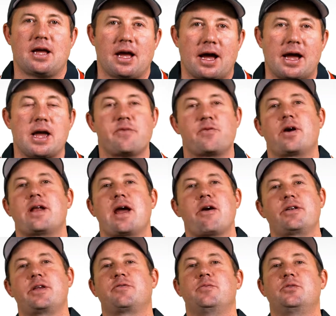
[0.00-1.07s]
Hey everyone,
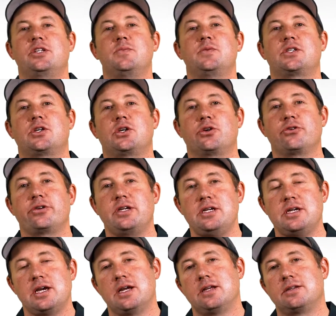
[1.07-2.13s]
Aaron here from Gym Security.
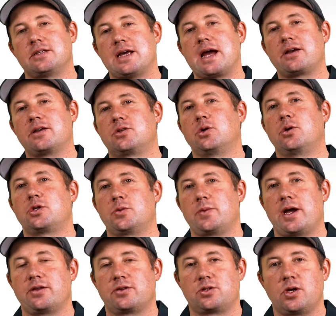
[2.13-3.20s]
Today I'm going to talk to you
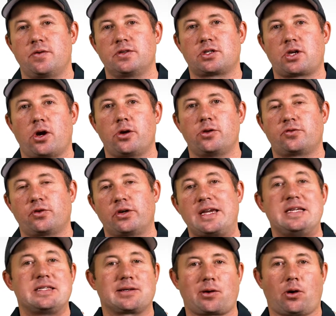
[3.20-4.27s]
about the service codes for
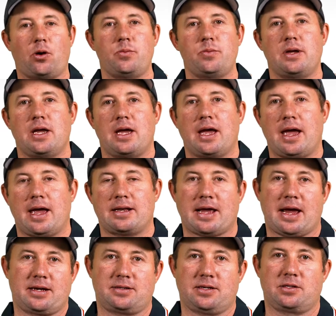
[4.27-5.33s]
Intercom and
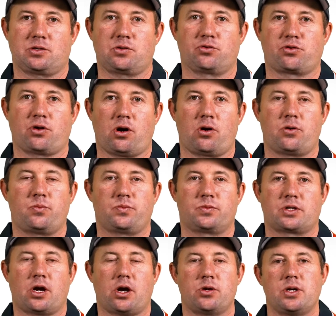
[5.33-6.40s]
access control.
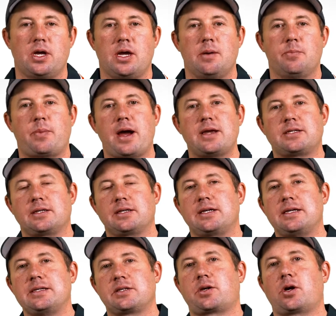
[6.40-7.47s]
So basically an
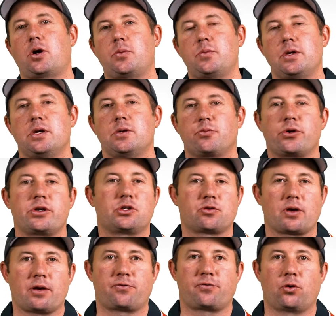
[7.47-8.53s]
Intercom, pretty
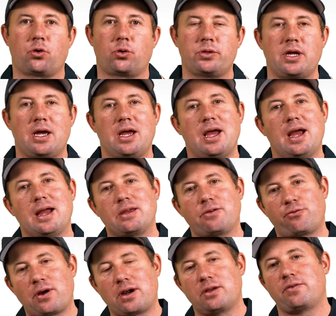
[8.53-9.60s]
straightforward. In
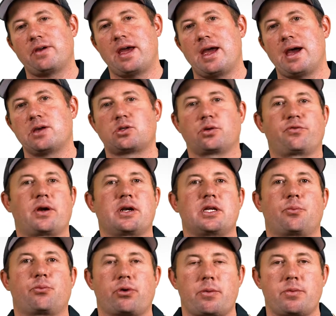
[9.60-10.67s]
front of your house, in front of
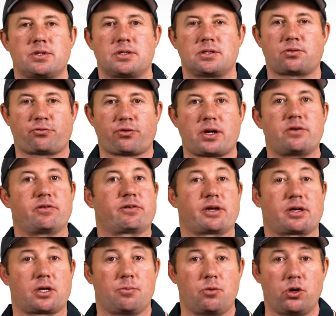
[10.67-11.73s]
your premises, in front of your
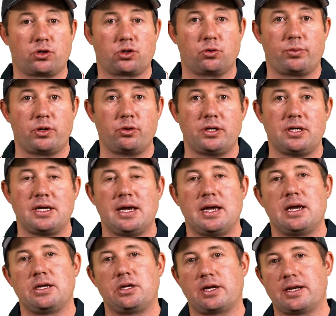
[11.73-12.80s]
commercial building,
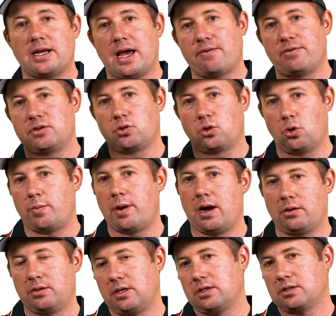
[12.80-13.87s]
you're going to have a
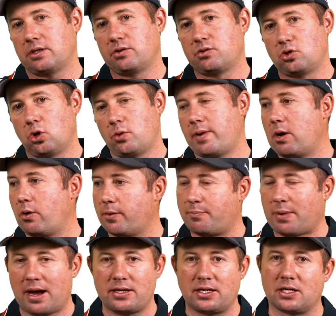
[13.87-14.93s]
doorbell. So the doorbell or the
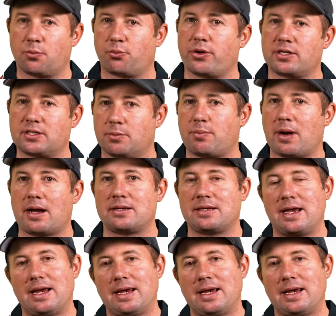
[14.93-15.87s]
button, you're going to press the button.